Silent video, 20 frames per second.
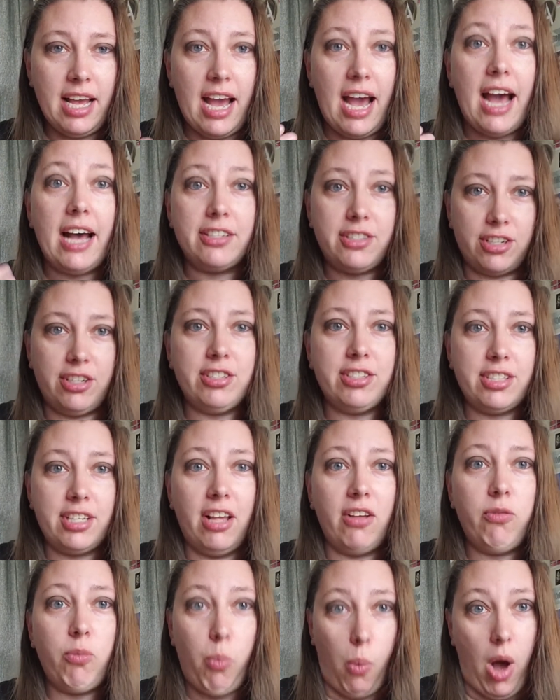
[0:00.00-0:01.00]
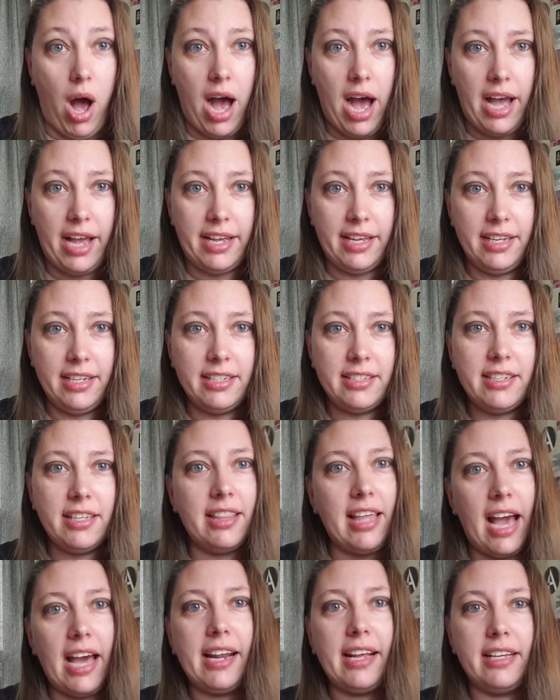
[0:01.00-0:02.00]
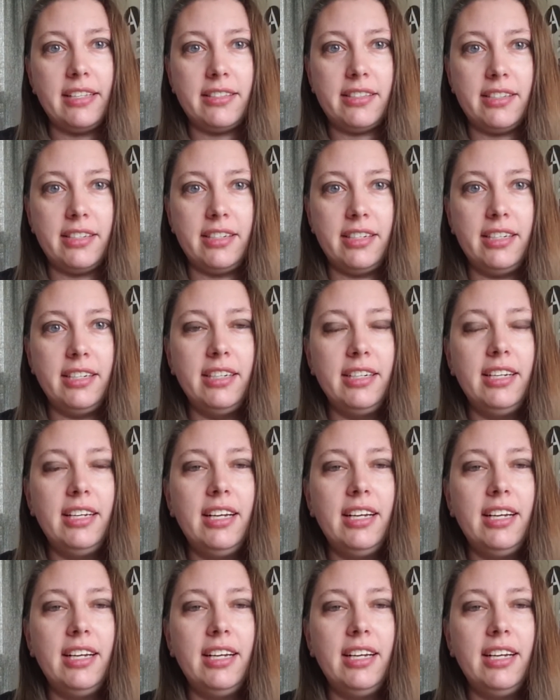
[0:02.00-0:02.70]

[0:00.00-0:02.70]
Ask yourself why to that answer.